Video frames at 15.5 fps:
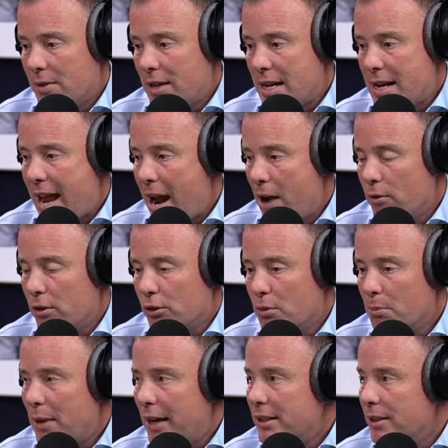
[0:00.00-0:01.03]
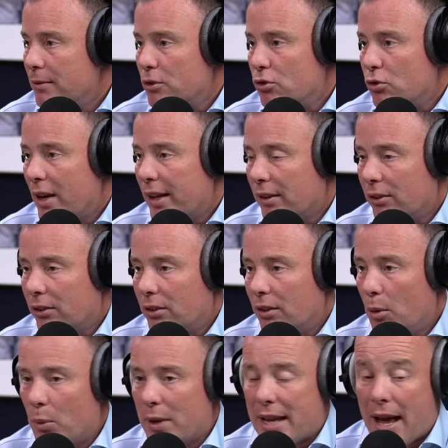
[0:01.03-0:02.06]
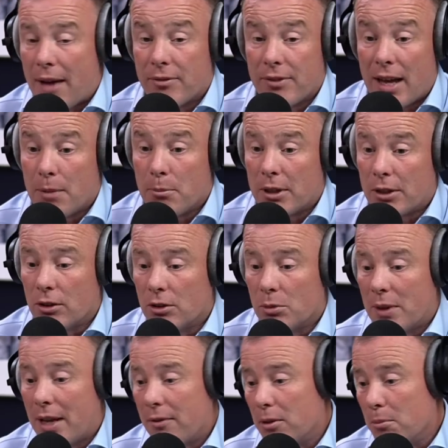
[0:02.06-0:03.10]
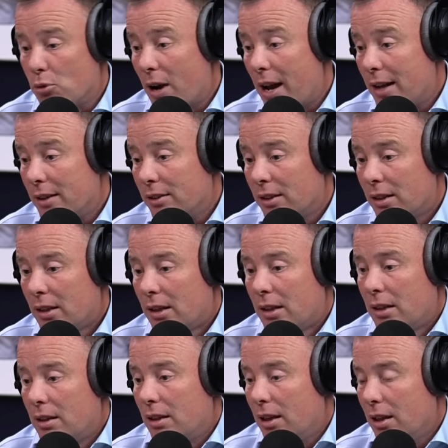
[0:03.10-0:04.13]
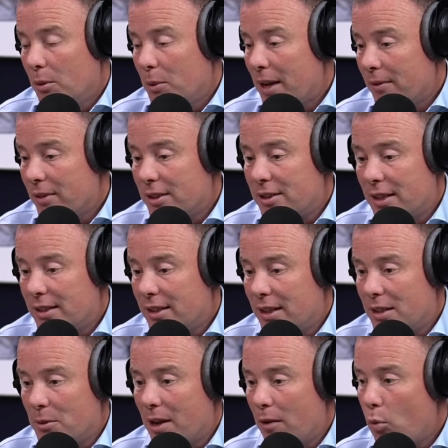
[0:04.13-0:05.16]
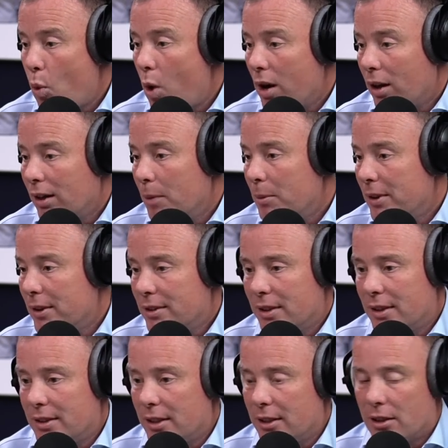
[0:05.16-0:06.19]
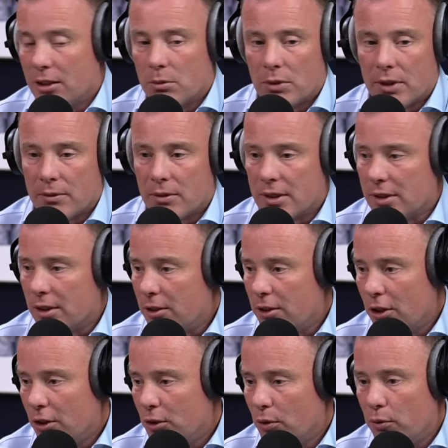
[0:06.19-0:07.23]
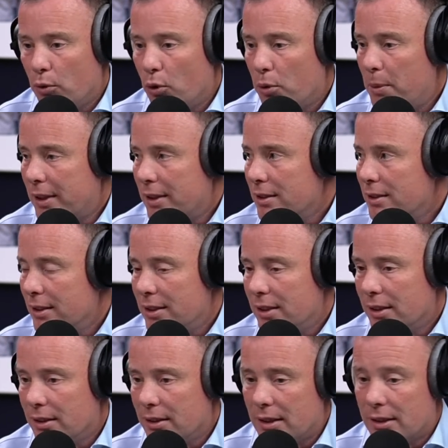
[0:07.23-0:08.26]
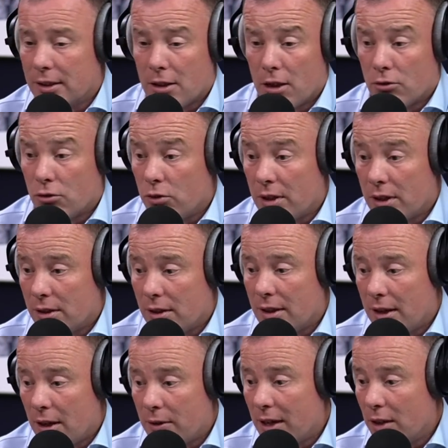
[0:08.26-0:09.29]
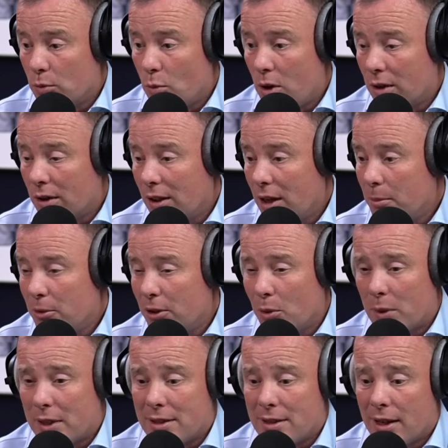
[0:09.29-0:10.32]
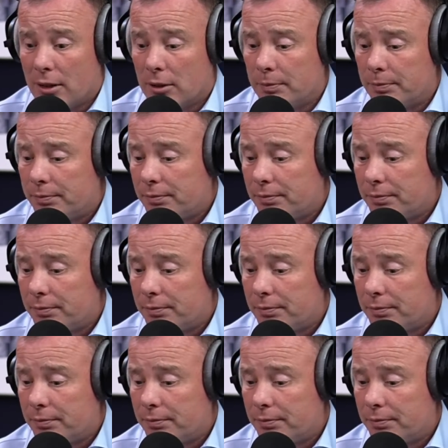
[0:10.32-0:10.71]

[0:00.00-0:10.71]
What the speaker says: inherent competitive strengths, and we have that because we have the brand. We have the city. We have one club in the city. Whatever it is, the third or fourth biggest city in the country, and it only has one club. We sell